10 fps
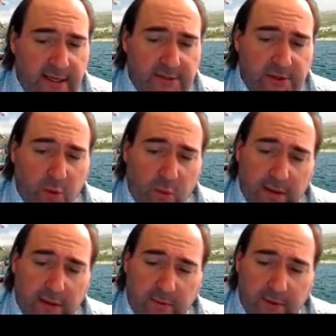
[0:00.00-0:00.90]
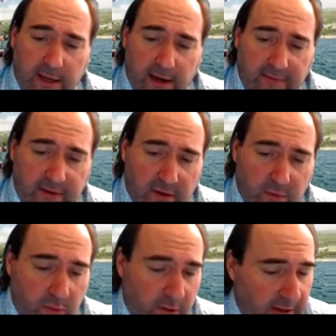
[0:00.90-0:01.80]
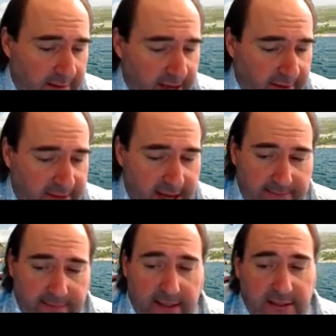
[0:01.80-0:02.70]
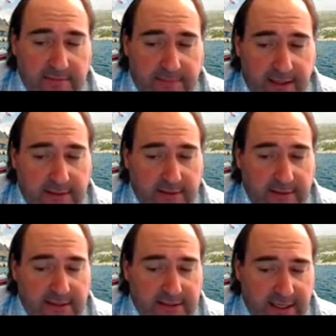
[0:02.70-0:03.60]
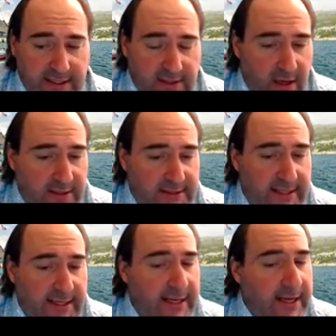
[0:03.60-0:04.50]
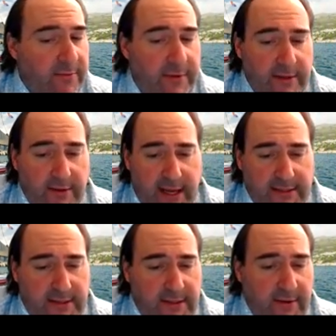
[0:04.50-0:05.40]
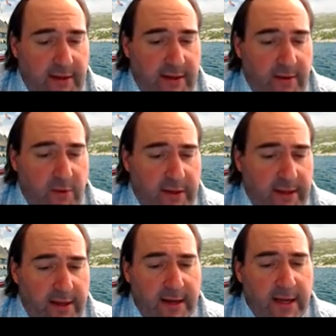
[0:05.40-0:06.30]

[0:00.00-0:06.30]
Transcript: So really, we're not even going to worry about that because basically it stays constant. We don't have to do anything with it.